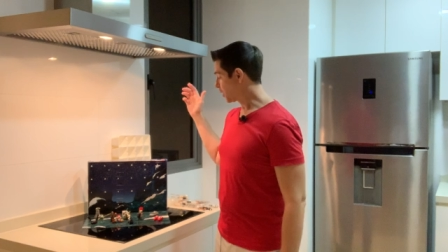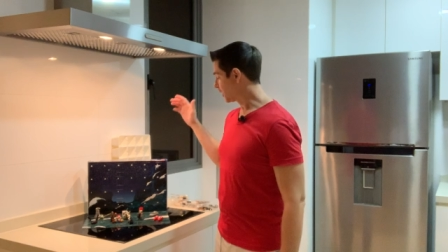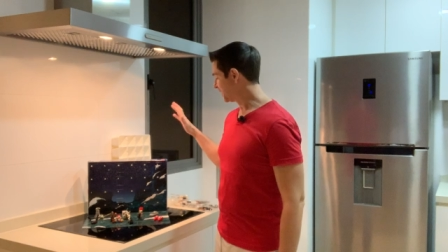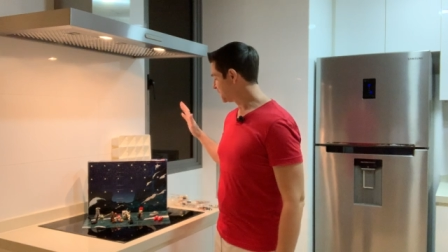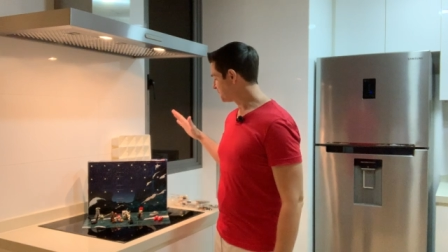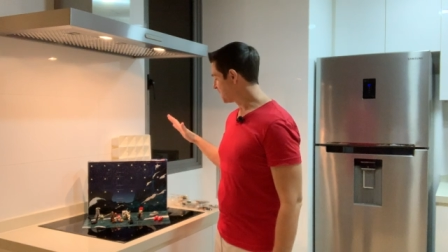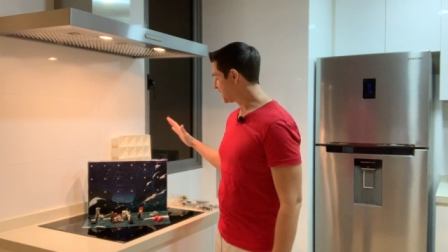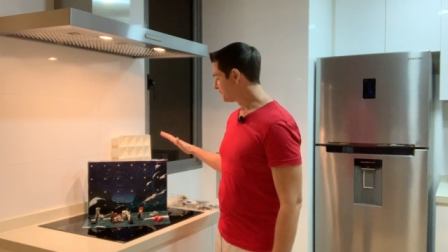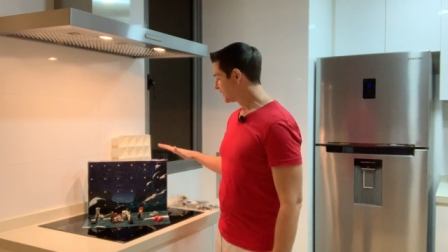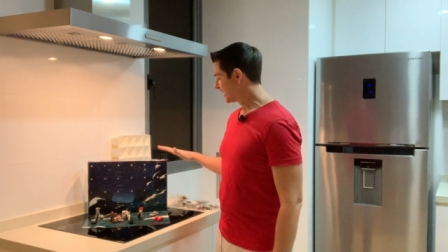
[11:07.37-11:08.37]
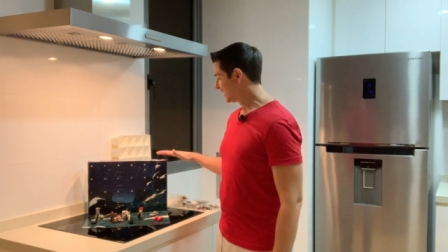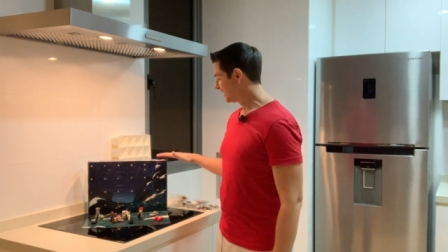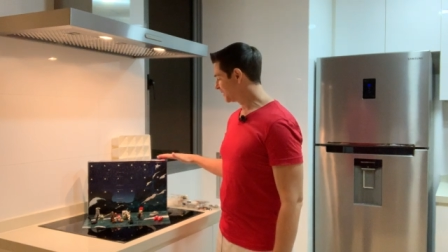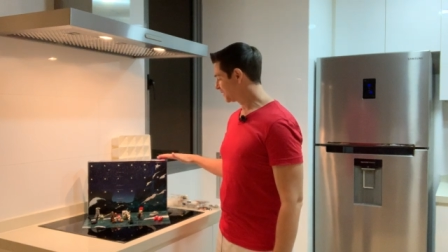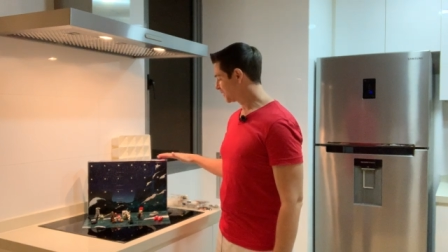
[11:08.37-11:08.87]
All right, anyway,
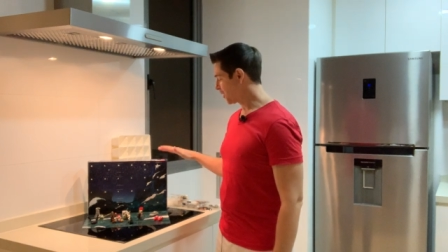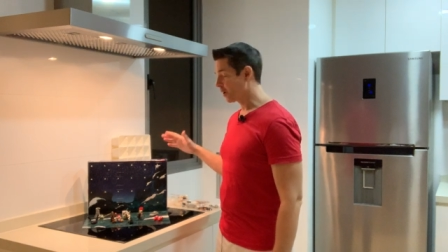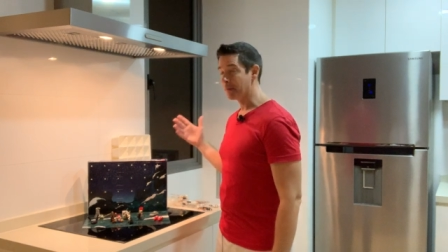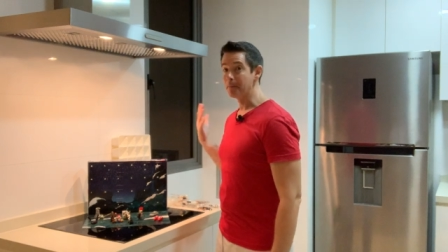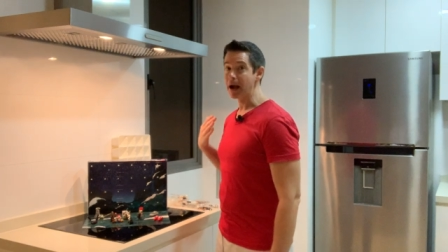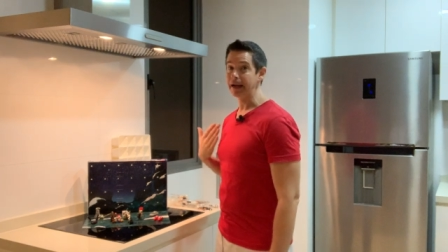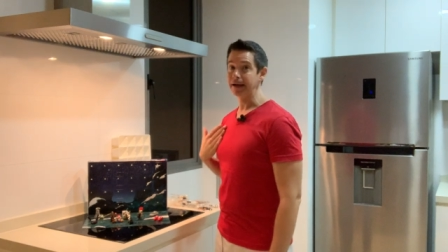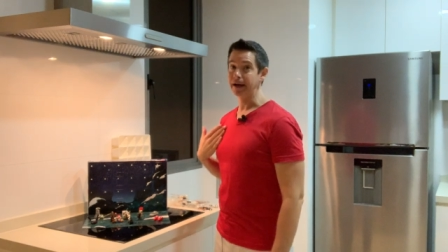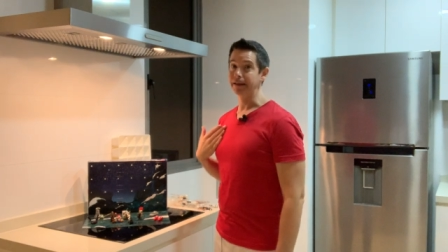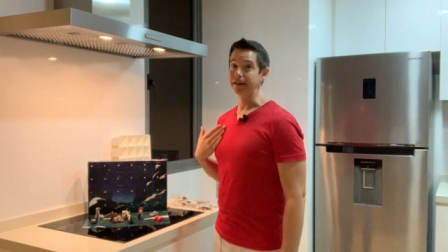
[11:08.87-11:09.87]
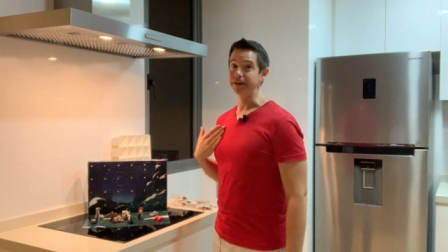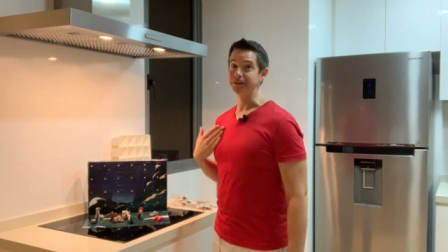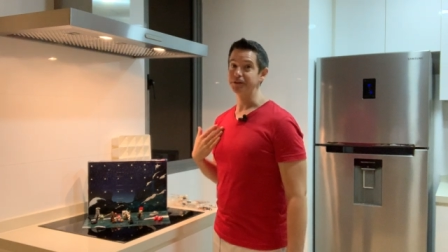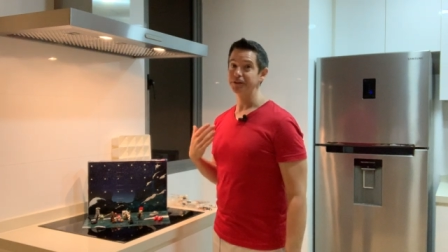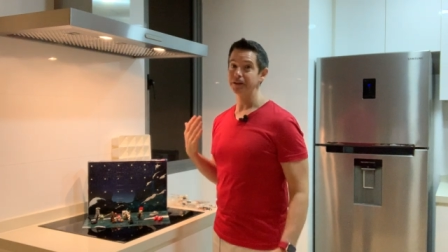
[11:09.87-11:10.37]
here are my
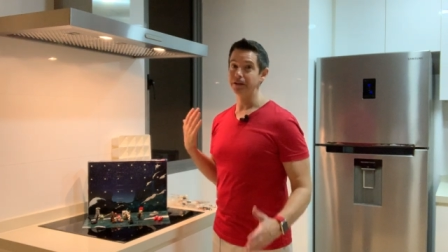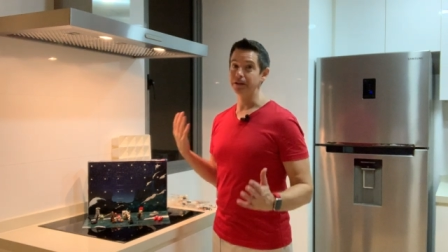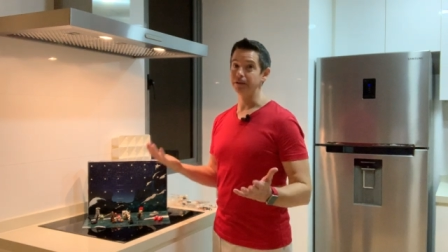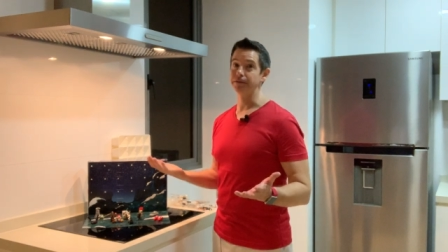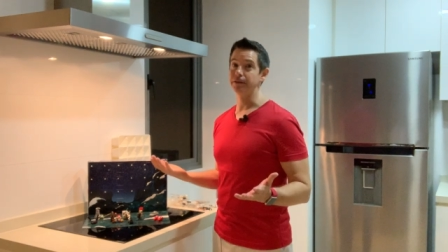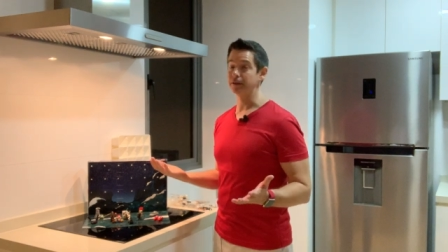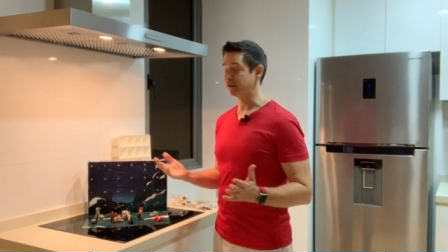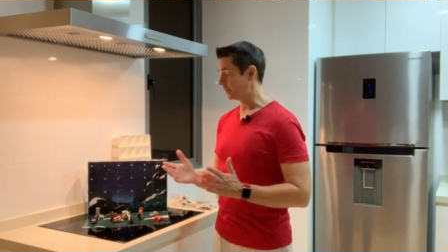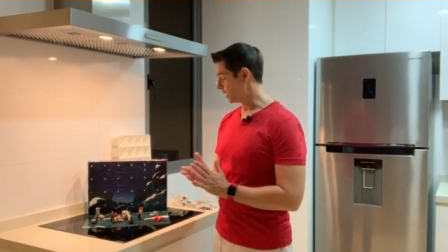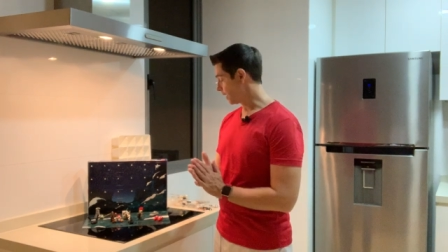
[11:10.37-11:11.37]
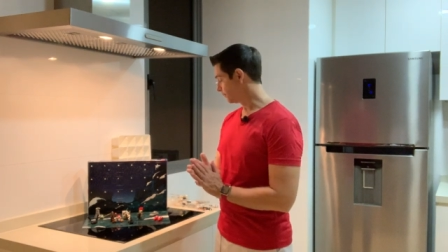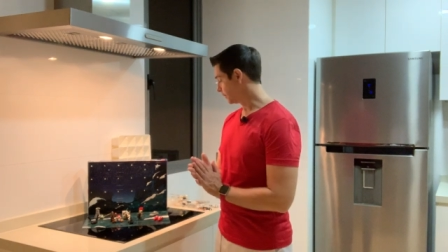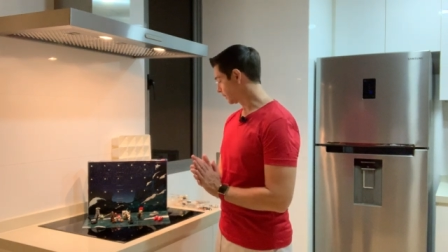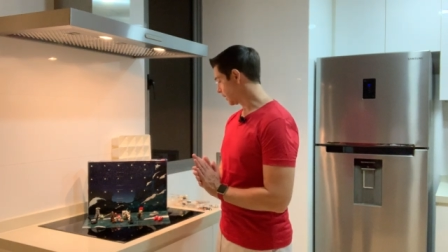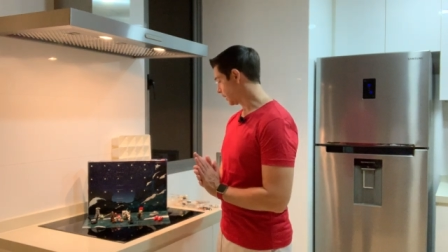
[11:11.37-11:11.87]
highlights of the
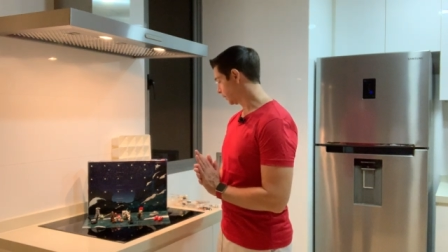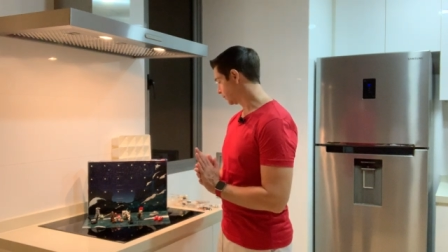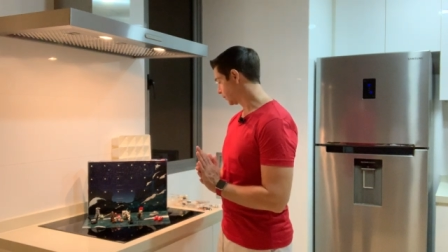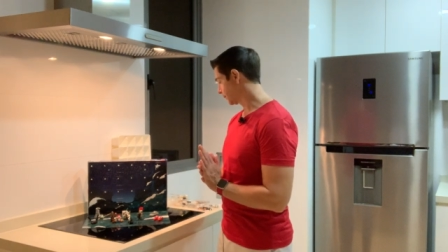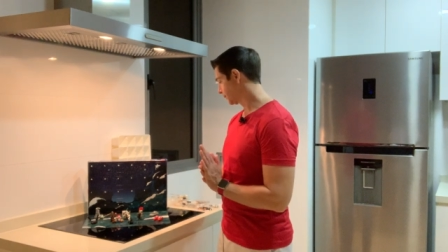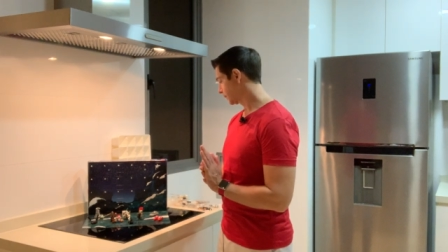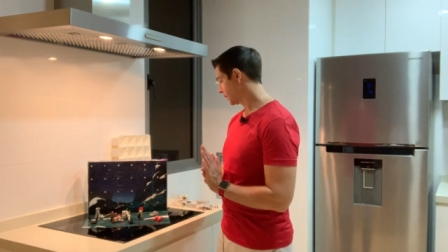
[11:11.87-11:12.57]
Advent Calendar.